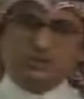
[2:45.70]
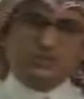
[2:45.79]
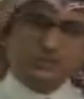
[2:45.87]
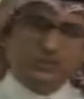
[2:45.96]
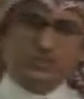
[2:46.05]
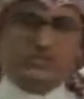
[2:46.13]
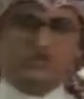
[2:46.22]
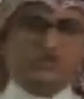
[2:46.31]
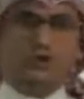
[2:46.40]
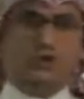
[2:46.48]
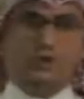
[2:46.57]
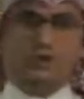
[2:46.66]
possessive
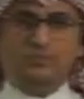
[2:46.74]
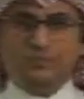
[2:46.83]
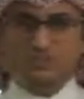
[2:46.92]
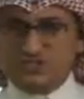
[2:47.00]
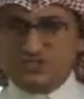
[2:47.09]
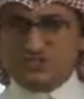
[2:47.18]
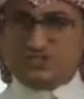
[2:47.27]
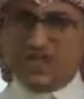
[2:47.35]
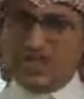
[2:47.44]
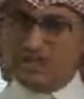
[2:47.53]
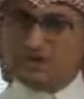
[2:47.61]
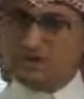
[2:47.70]
form, possessive
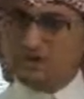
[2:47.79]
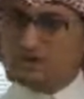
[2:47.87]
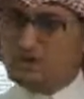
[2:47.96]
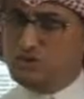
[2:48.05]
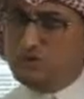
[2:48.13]
case, or